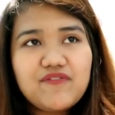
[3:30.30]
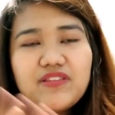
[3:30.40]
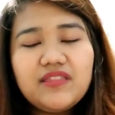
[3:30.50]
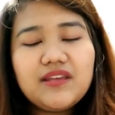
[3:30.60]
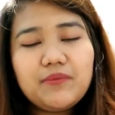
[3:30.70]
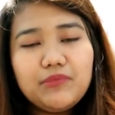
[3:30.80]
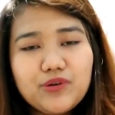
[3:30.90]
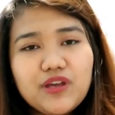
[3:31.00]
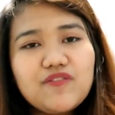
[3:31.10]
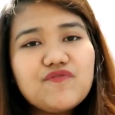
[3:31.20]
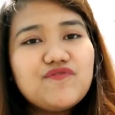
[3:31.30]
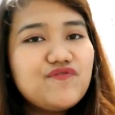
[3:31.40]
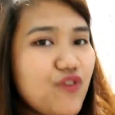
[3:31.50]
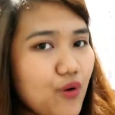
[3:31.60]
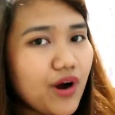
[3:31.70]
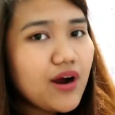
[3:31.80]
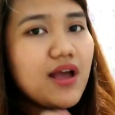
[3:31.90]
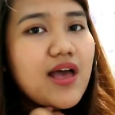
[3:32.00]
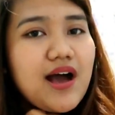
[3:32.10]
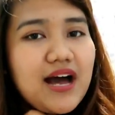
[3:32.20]
Everything that I'm looking
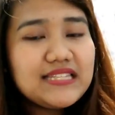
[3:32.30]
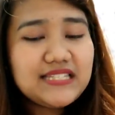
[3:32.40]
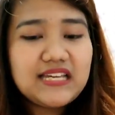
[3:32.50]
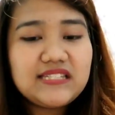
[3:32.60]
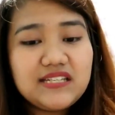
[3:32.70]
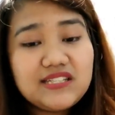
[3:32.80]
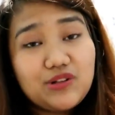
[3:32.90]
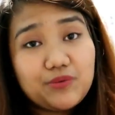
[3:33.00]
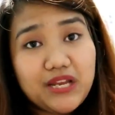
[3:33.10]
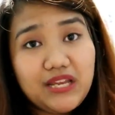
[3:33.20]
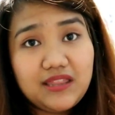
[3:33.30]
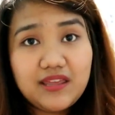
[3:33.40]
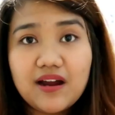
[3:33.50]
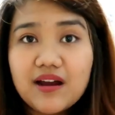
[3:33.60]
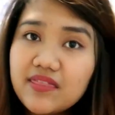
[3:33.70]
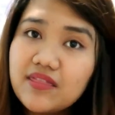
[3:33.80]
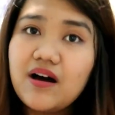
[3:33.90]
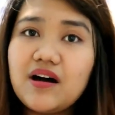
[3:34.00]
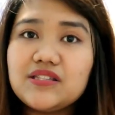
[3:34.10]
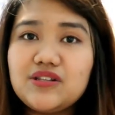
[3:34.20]
for a taste is already there in the
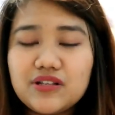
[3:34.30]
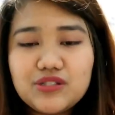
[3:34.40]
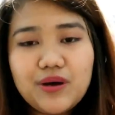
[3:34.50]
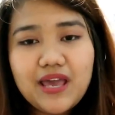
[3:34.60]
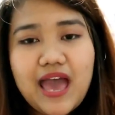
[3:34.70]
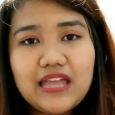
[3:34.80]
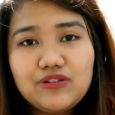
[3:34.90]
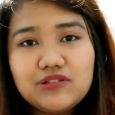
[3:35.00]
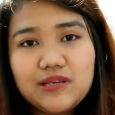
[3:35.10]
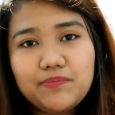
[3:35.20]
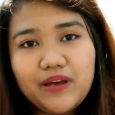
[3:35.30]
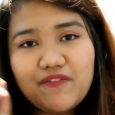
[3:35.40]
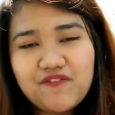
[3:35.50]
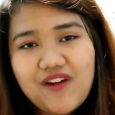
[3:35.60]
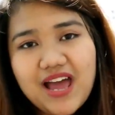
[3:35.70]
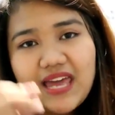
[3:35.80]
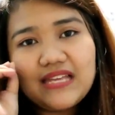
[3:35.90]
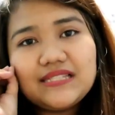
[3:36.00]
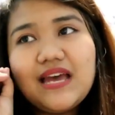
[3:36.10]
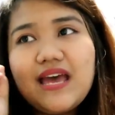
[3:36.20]
hot sauce. So I had to dip my
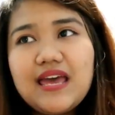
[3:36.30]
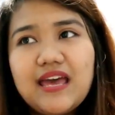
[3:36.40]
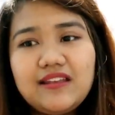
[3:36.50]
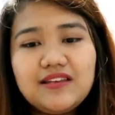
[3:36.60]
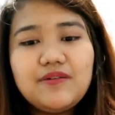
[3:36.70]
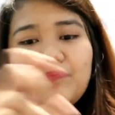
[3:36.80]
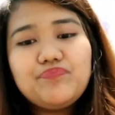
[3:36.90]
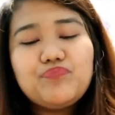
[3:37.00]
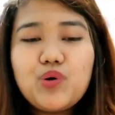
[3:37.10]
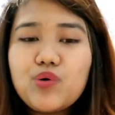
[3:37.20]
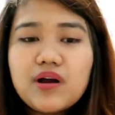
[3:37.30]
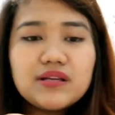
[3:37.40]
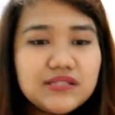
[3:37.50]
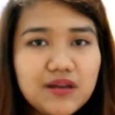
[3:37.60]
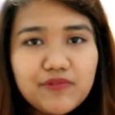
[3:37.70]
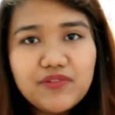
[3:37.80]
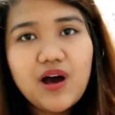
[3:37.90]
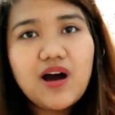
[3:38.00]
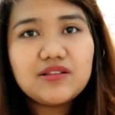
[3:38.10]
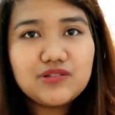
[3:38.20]
fries and pour some of
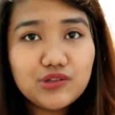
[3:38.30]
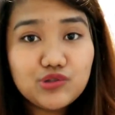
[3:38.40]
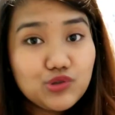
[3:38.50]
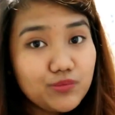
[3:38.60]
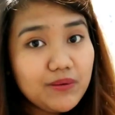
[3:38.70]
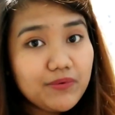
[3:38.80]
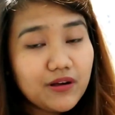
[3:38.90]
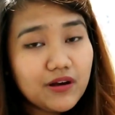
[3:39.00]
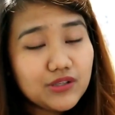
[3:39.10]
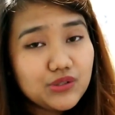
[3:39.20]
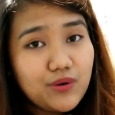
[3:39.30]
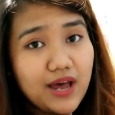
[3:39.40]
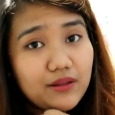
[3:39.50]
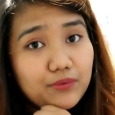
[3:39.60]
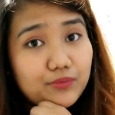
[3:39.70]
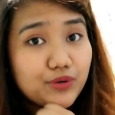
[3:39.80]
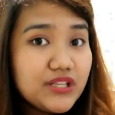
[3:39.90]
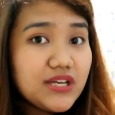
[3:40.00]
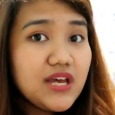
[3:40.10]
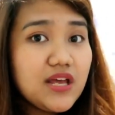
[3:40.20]
the hot sauce to my burger, so I
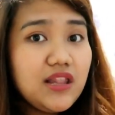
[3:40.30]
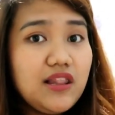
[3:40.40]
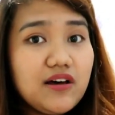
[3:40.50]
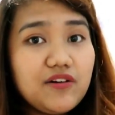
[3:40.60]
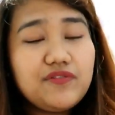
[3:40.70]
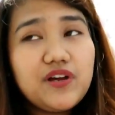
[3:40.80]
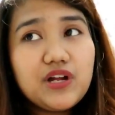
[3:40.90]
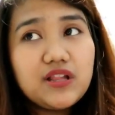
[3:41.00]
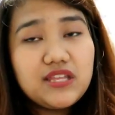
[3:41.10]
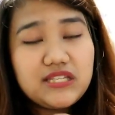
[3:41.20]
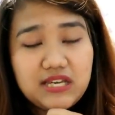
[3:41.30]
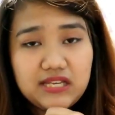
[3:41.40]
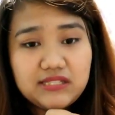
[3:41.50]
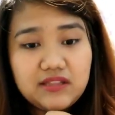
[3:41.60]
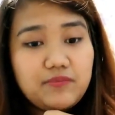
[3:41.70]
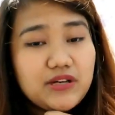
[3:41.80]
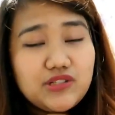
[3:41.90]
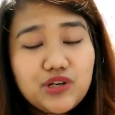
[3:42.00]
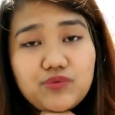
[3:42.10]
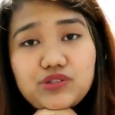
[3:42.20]
would love the taste. The
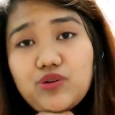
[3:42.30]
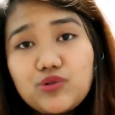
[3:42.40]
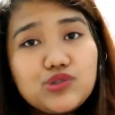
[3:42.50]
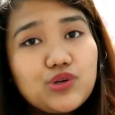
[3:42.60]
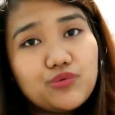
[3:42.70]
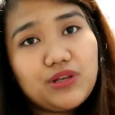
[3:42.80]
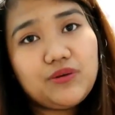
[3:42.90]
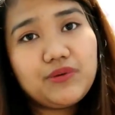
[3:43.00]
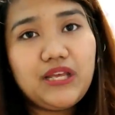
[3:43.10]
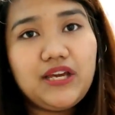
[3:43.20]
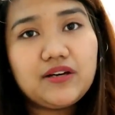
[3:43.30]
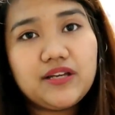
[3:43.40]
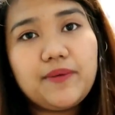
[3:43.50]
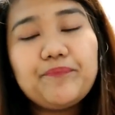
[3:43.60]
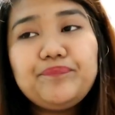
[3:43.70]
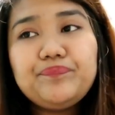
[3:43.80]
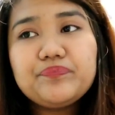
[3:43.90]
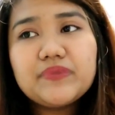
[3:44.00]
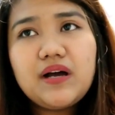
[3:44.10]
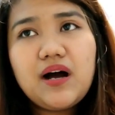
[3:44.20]
mustard was also really really good.
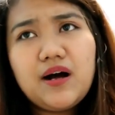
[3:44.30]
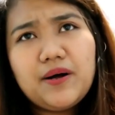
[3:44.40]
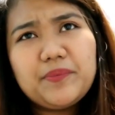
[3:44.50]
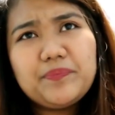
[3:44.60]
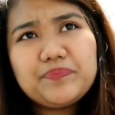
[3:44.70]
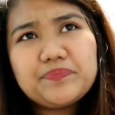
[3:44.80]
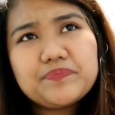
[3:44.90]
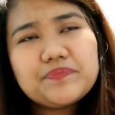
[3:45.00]
Um,